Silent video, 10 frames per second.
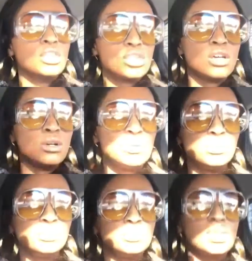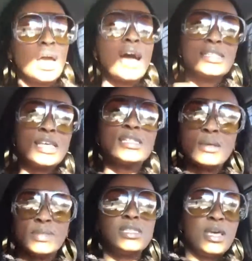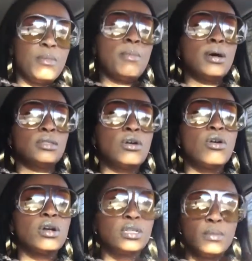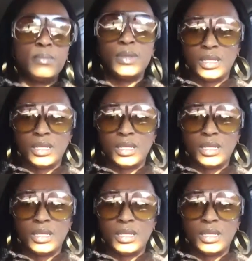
So I said something to him about the card in the